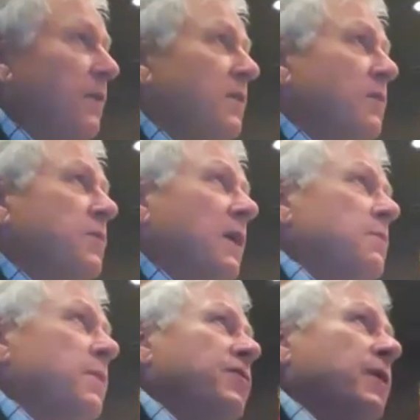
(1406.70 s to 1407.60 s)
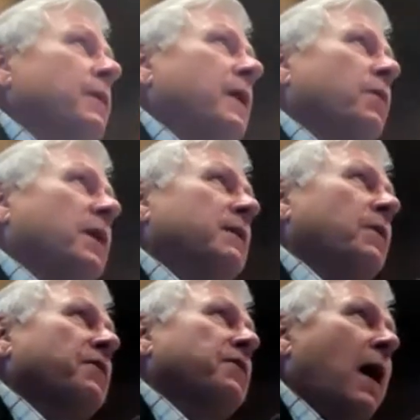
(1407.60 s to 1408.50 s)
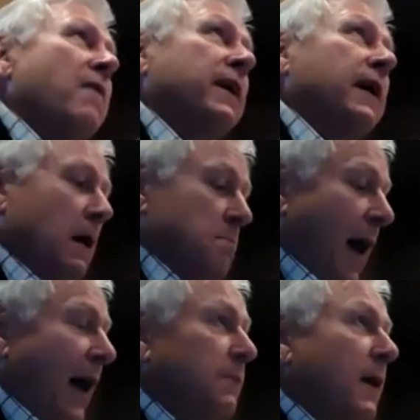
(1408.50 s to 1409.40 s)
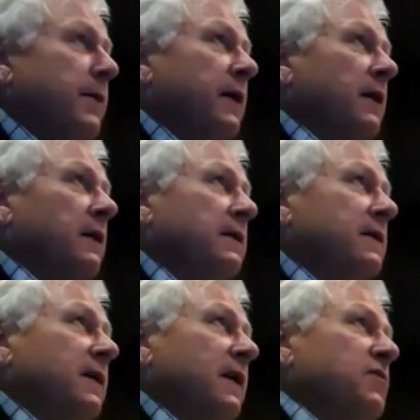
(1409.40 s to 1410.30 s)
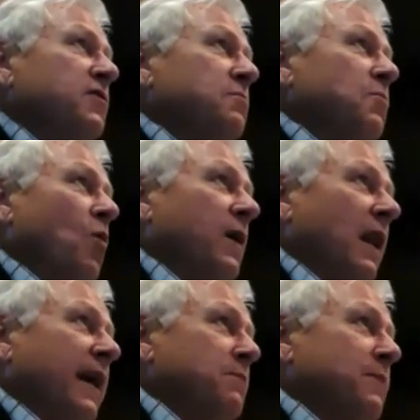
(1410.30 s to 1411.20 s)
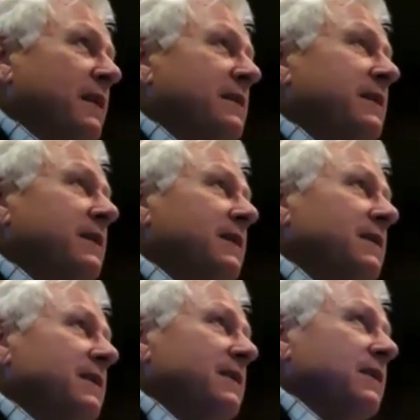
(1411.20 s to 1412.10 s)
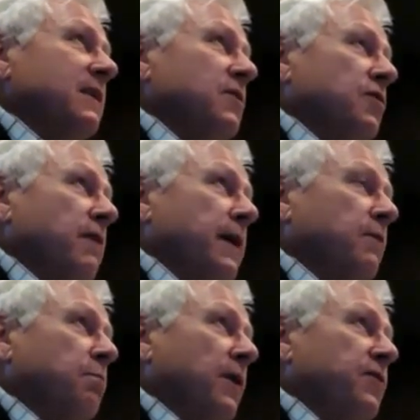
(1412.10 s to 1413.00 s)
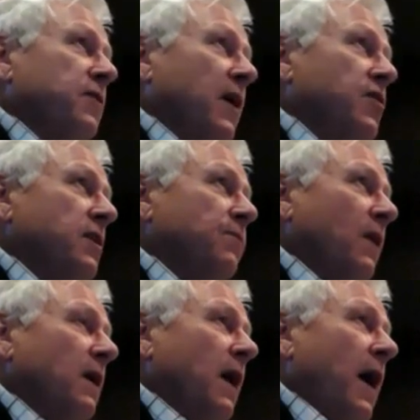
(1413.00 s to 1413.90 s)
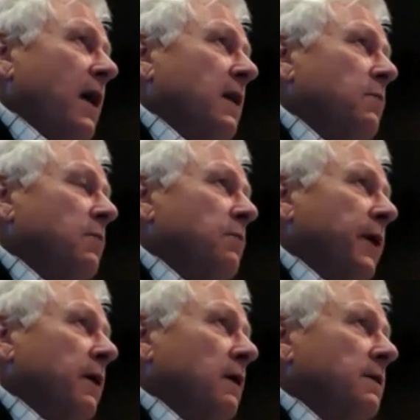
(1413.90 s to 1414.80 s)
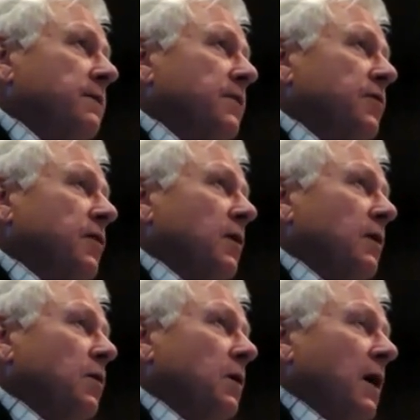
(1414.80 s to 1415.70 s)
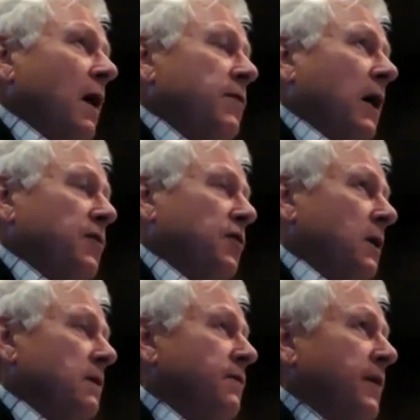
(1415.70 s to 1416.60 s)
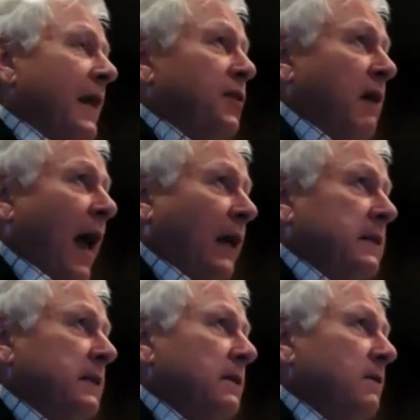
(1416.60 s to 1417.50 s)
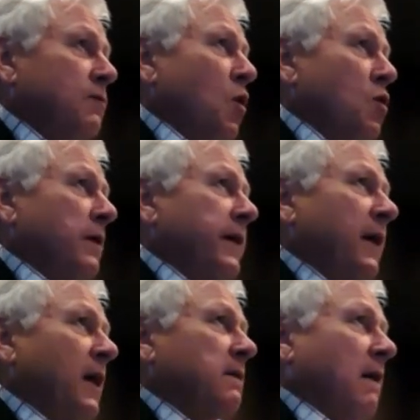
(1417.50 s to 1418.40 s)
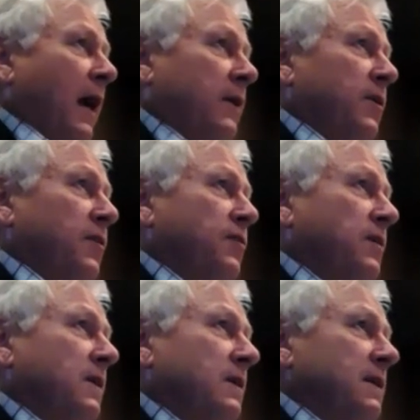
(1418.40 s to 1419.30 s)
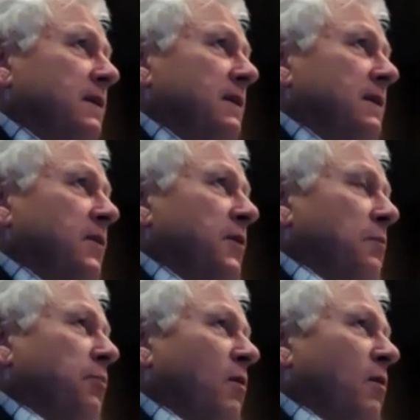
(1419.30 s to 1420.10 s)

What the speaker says: I'm going to miss you. I'm going to have you come back maybe and give us more enlightenment. It was a great presentation. And Bill, have you guys heard of Interact, Rotary Interact? Your